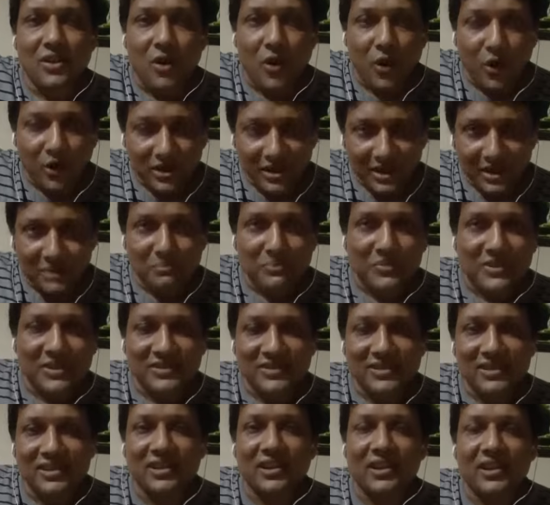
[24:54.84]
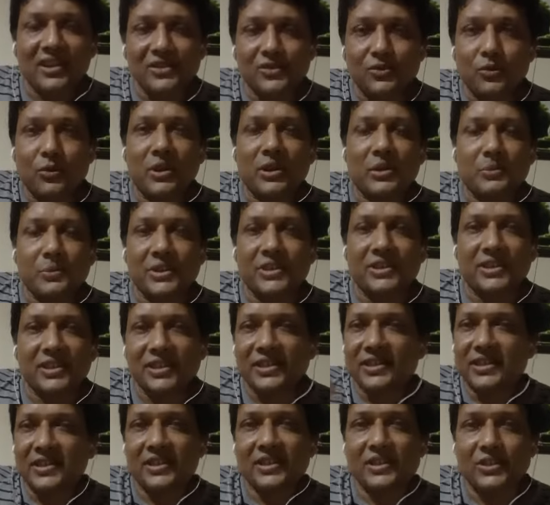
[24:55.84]
or temperature release, whatever
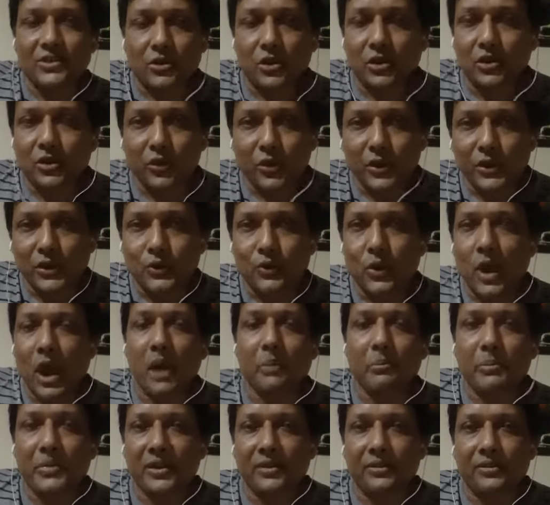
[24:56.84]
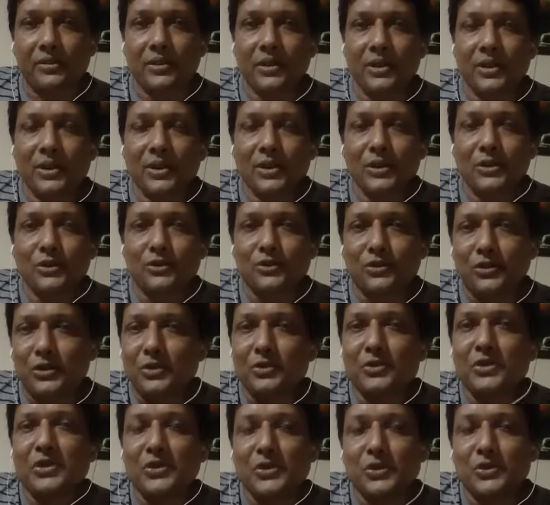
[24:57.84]
things, it is not going to happen. So
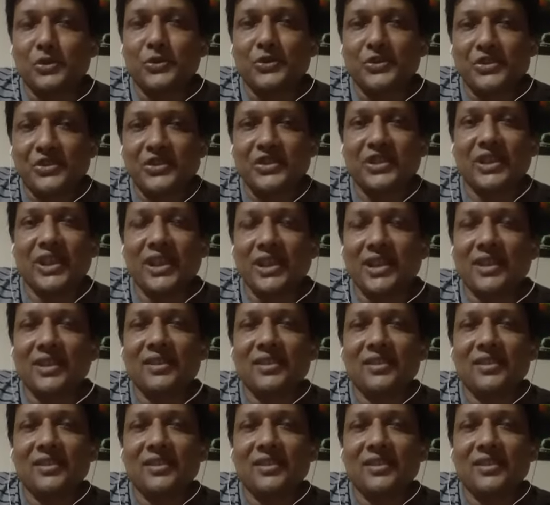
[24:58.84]
you need to check